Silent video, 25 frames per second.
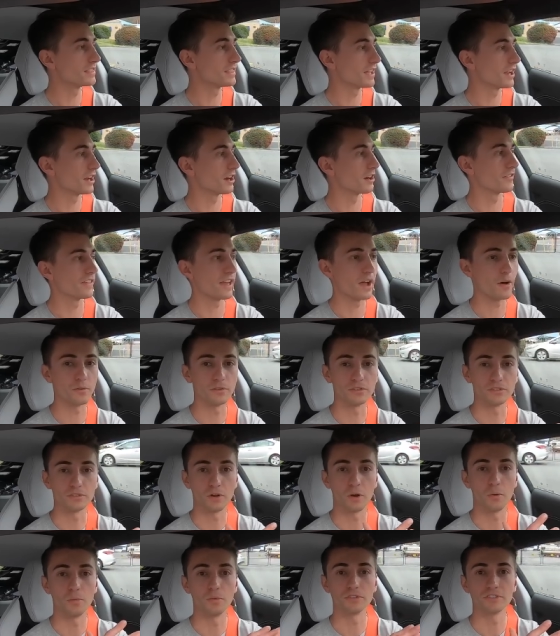there, that was
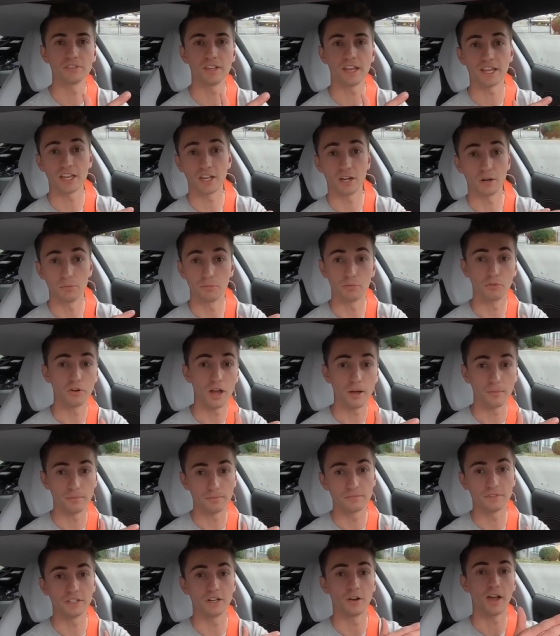almost like an
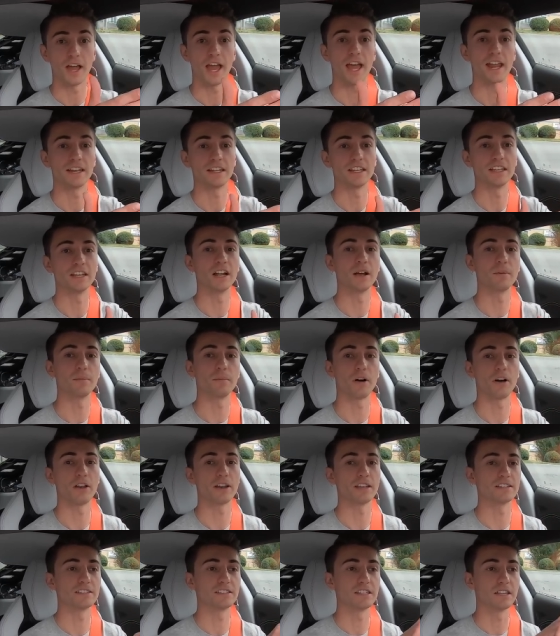abrupt, you know, I had to get up
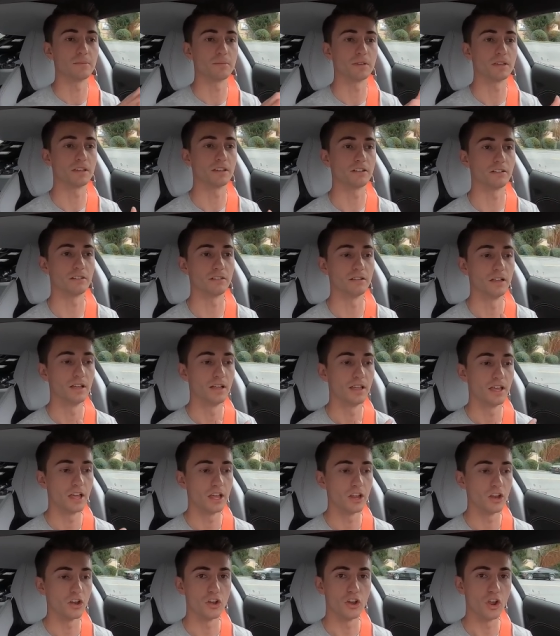on a steep hill.
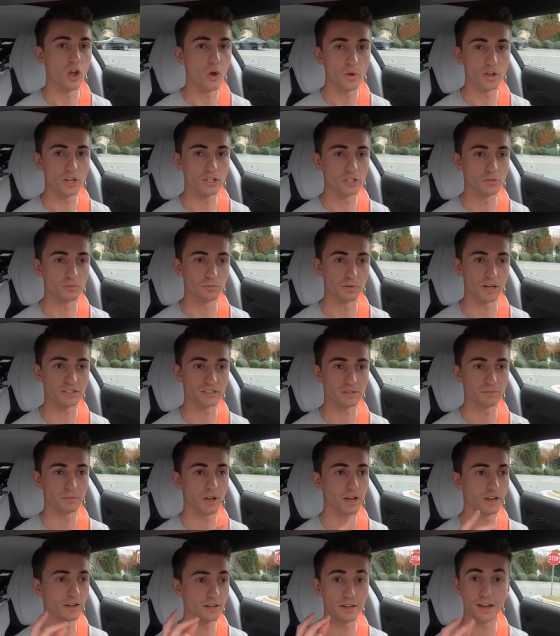No issue, press the
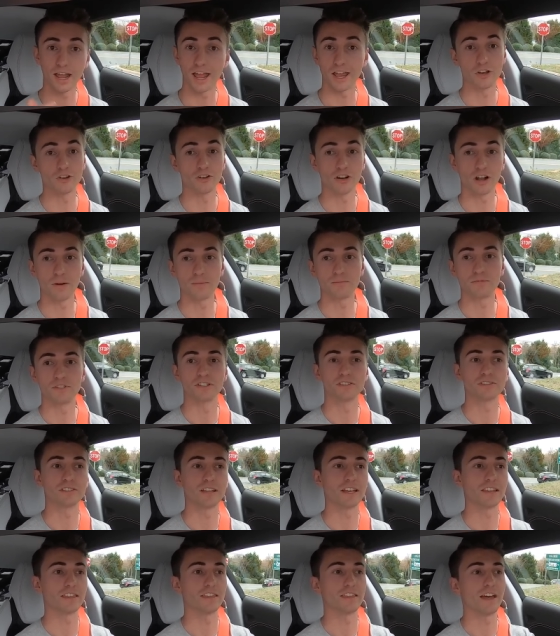button and you're up just
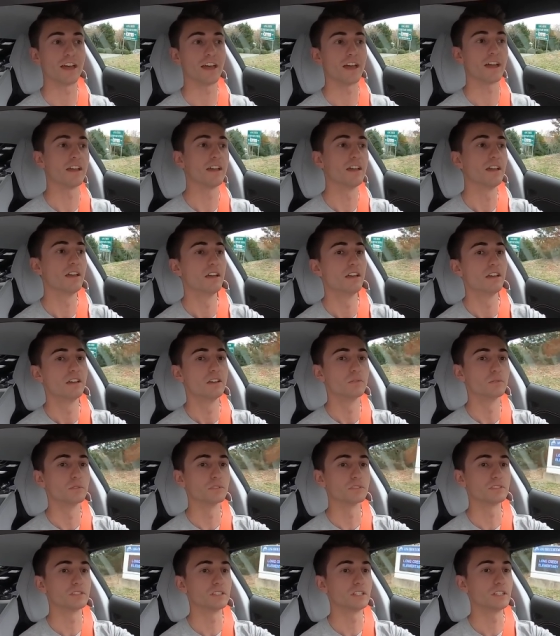like that.
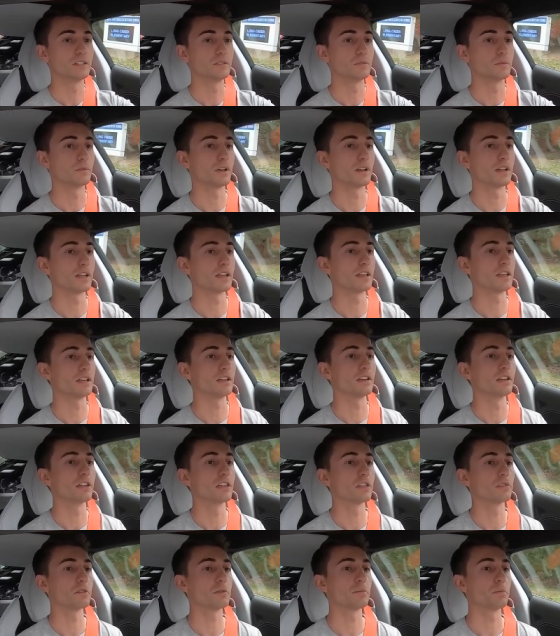We'll see what a
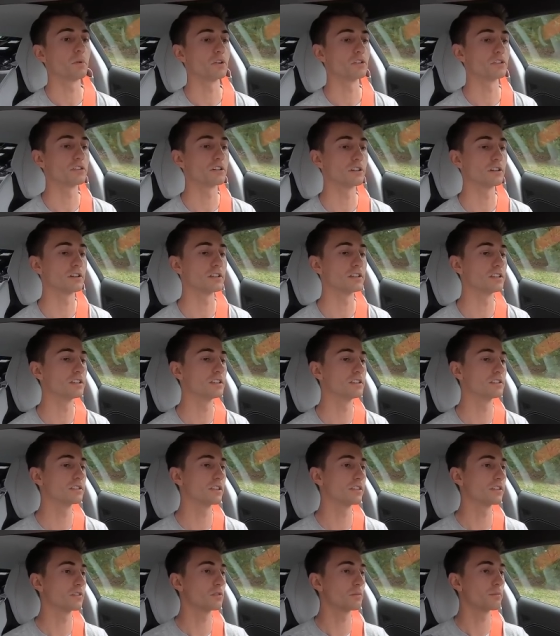three point turn
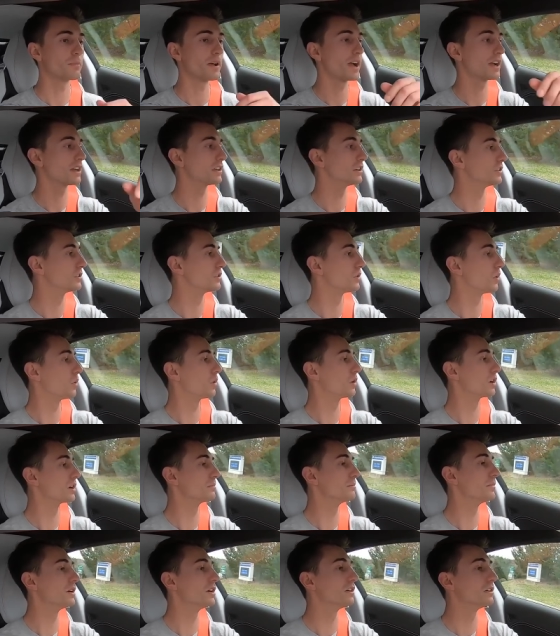is. I think we're back in a
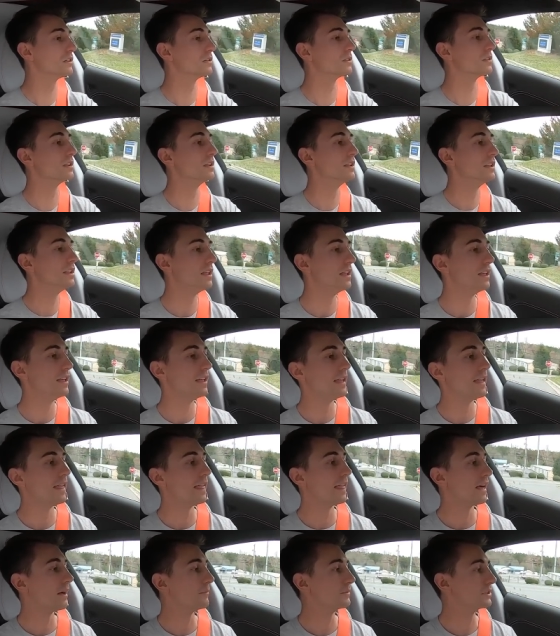touring mode.
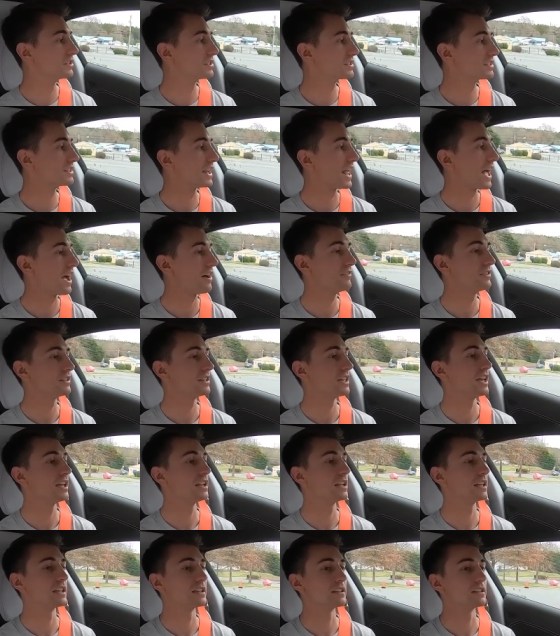I mean, just
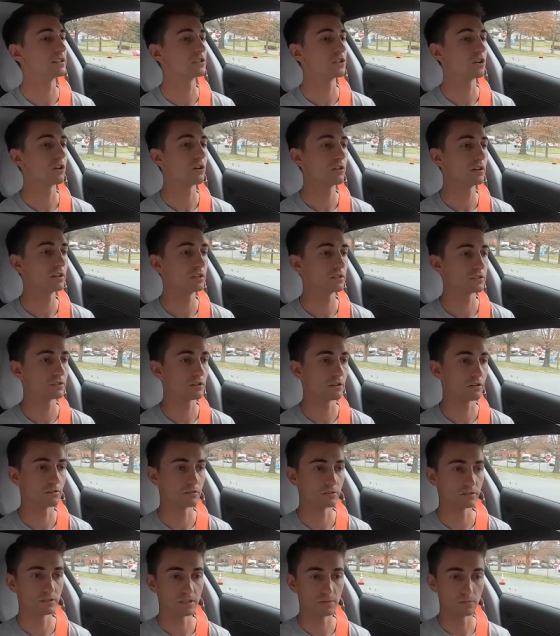navigating it, a turning
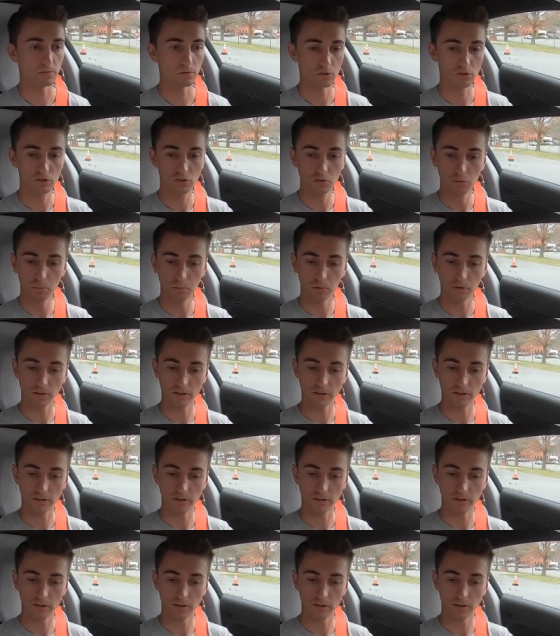circle seems super